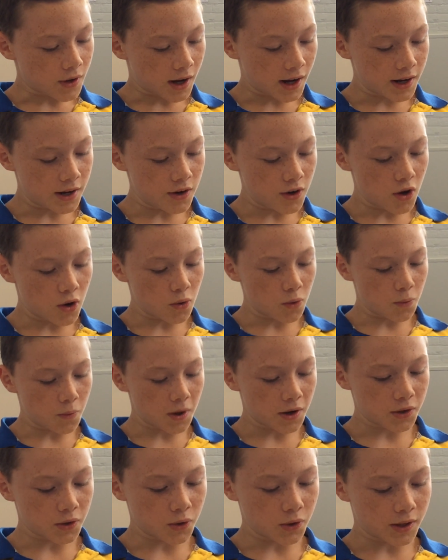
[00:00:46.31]
I know
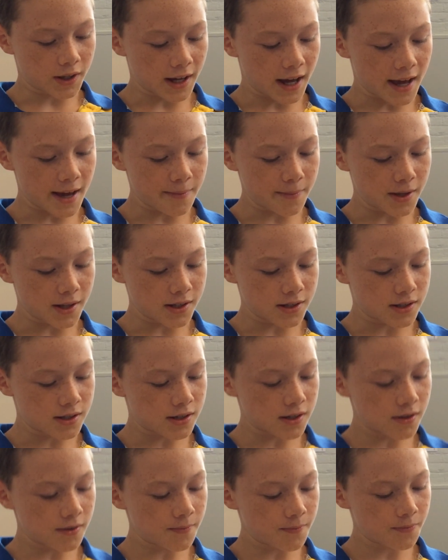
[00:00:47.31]
what your game
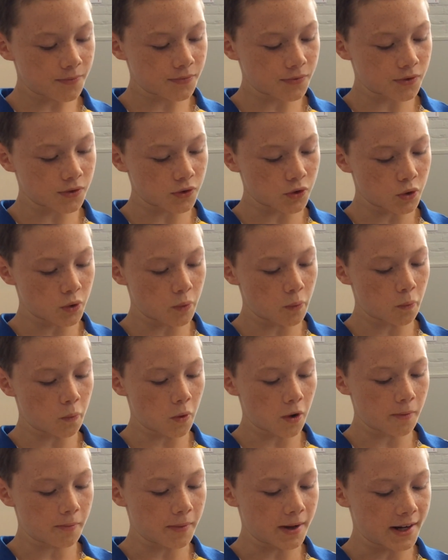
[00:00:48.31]
is. You
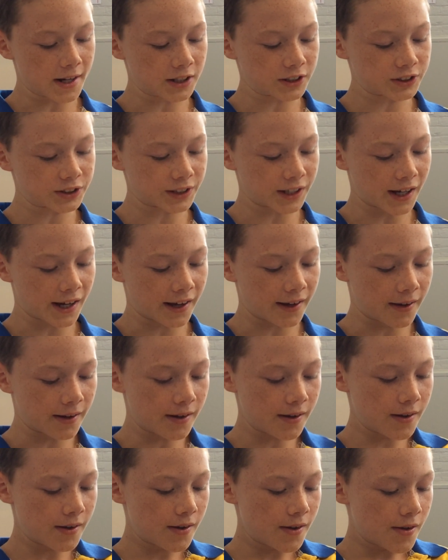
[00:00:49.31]
want me to share.
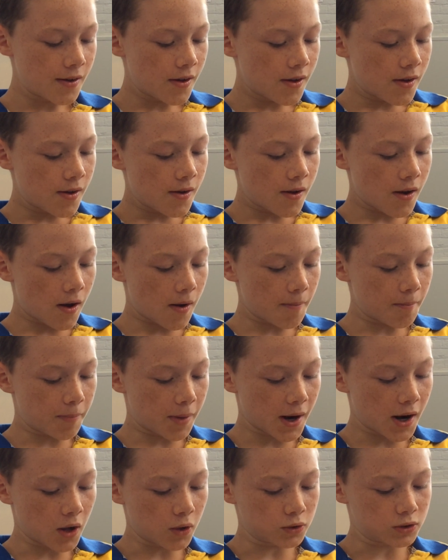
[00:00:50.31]

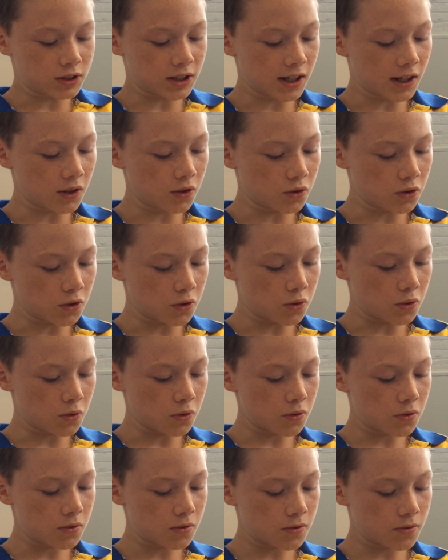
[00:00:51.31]
But I'll tell you,
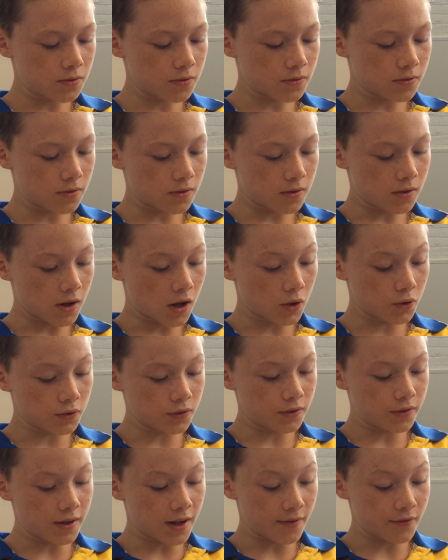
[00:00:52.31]
I'll
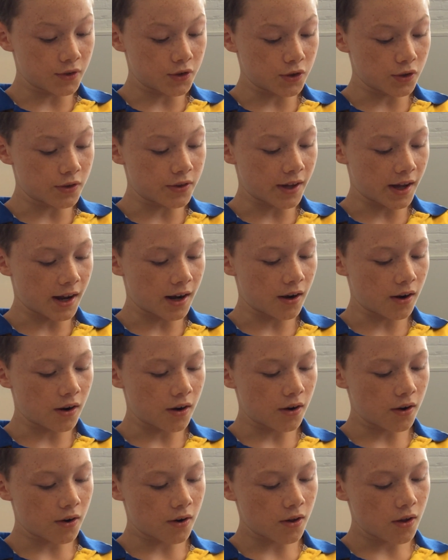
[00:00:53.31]
never do that.
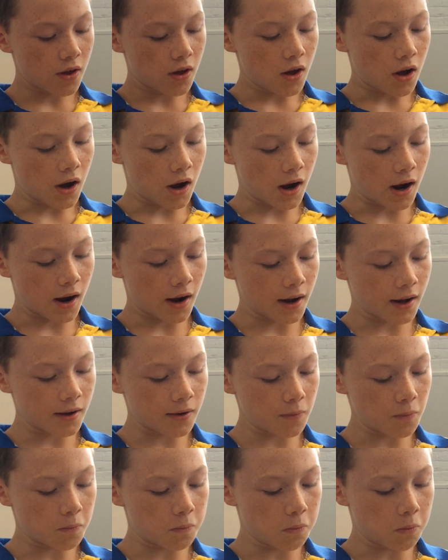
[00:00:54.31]

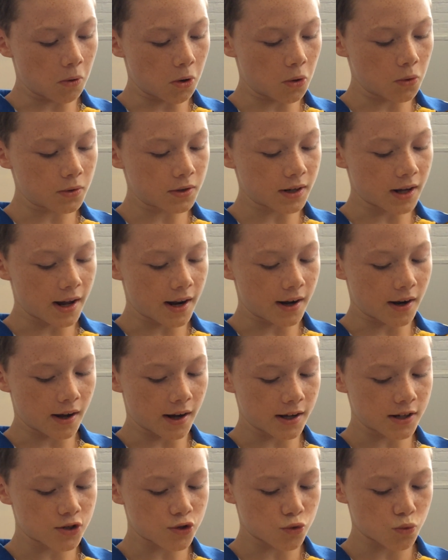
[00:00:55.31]
I won't and
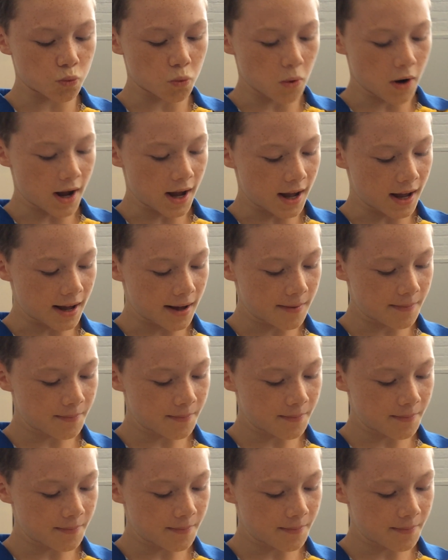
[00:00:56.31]
I swear.